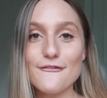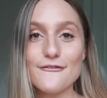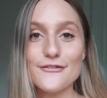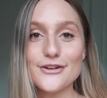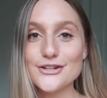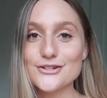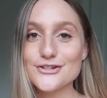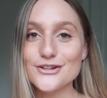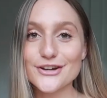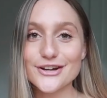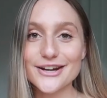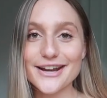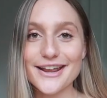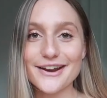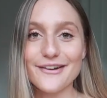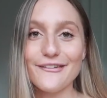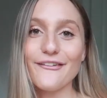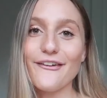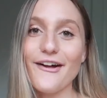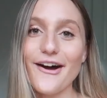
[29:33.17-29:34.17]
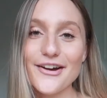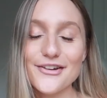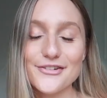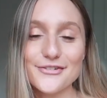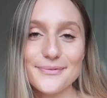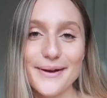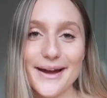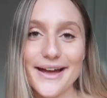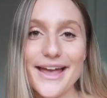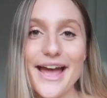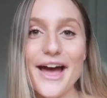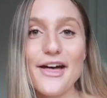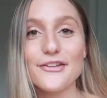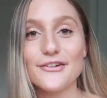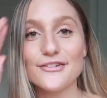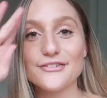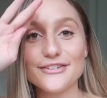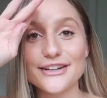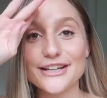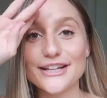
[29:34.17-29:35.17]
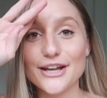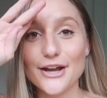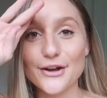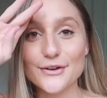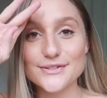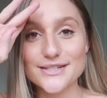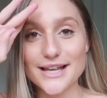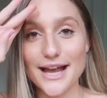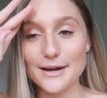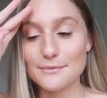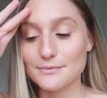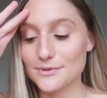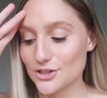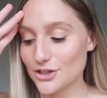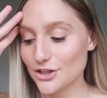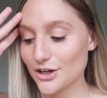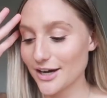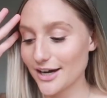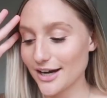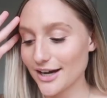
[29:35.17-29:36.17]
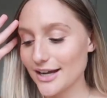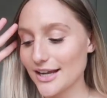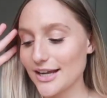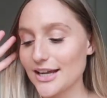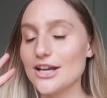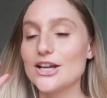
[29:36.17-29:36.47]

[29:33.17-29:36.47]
featured in a lot of my other videos, I'm sure.